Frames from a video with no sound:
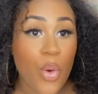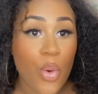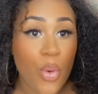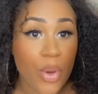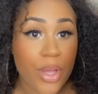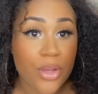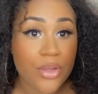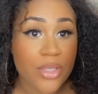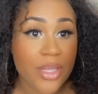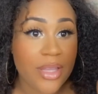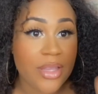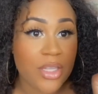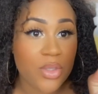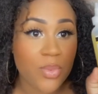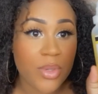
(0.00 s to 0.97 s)
oils,
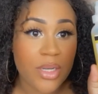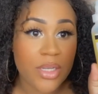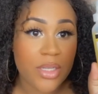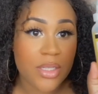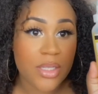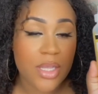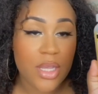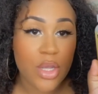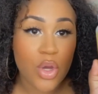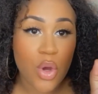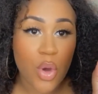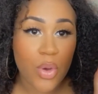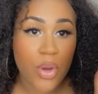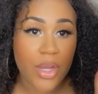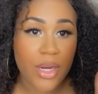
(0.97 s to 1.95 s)
and this one is the
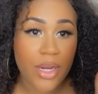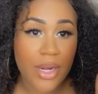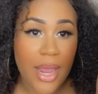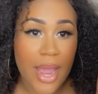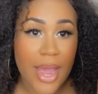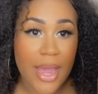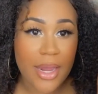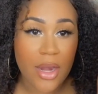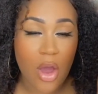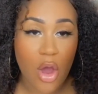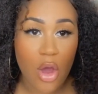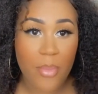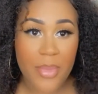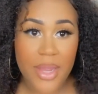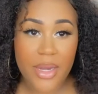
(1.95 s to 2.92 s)
coconut and
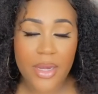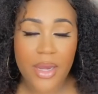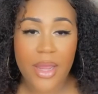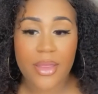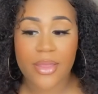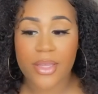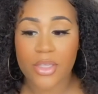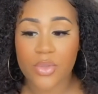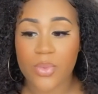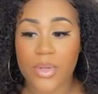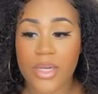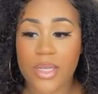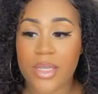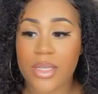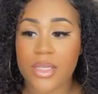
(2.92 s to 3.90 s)
almond, and this
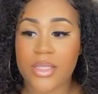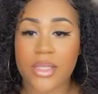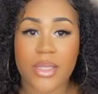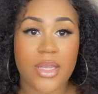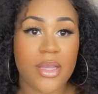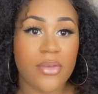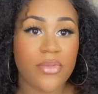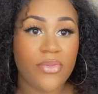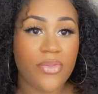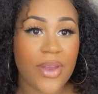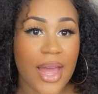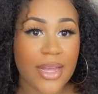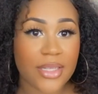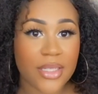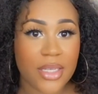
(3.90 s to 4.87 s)
one is the
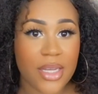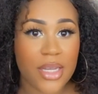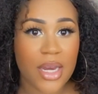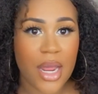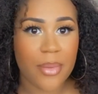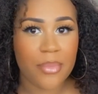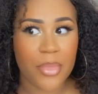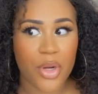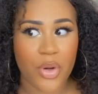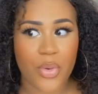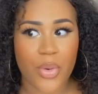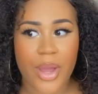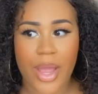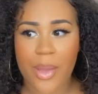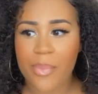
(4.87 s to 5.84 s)
flaxseed and
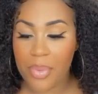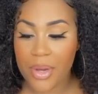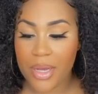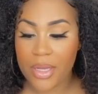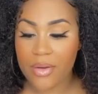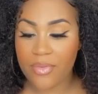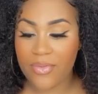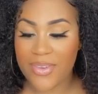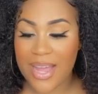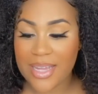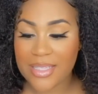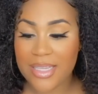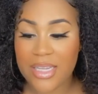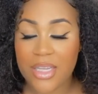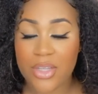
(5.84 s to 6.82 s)
manioc. But
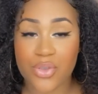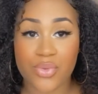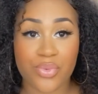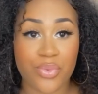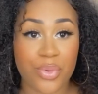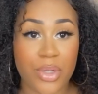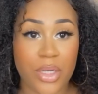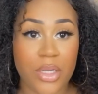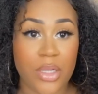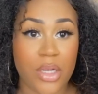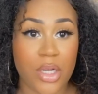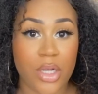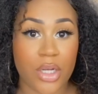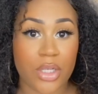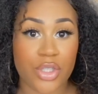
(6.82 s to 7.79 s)
flaxseed is really
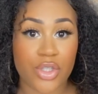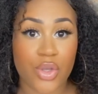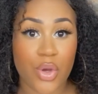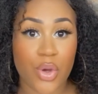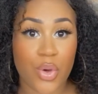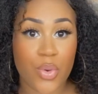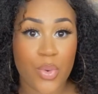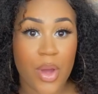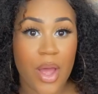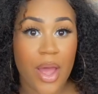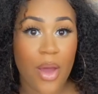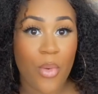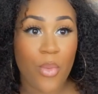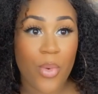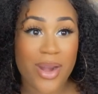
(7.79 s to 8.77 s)
good, so
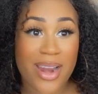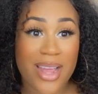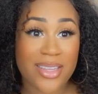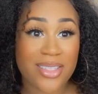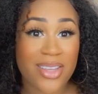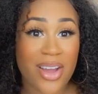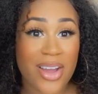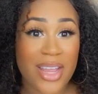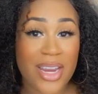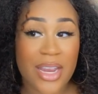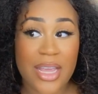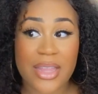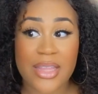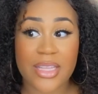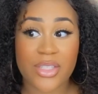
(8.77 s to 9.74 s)
when I saw it
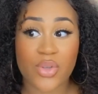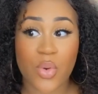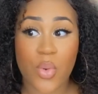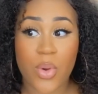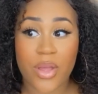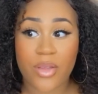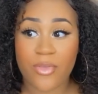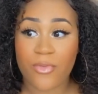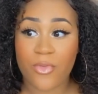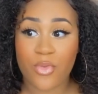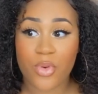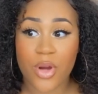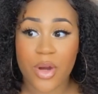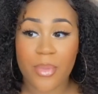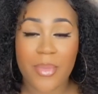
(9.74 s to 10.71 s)
in this oil
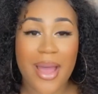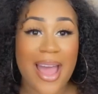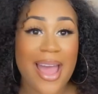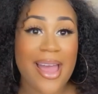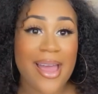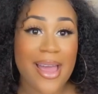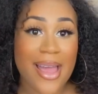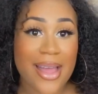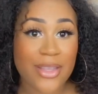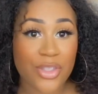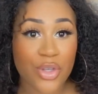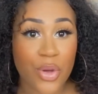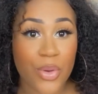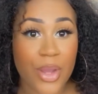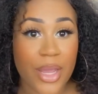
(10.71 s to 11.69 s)
form, I had
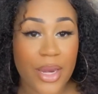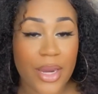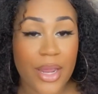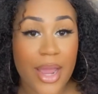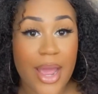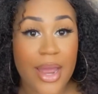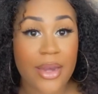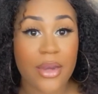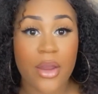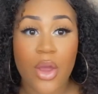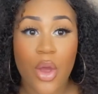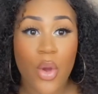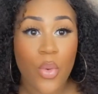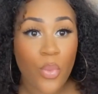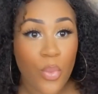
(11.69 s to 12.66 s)
to go get it.
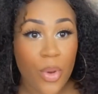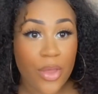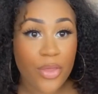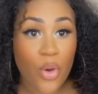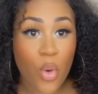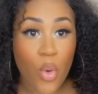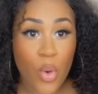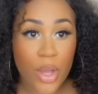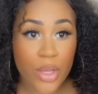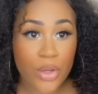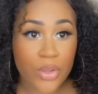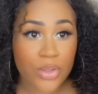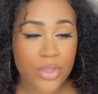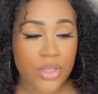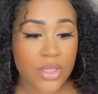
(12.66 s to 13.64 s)
And with
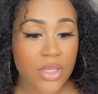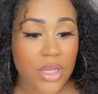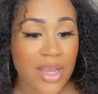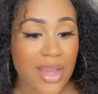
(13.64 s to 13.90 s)
oils,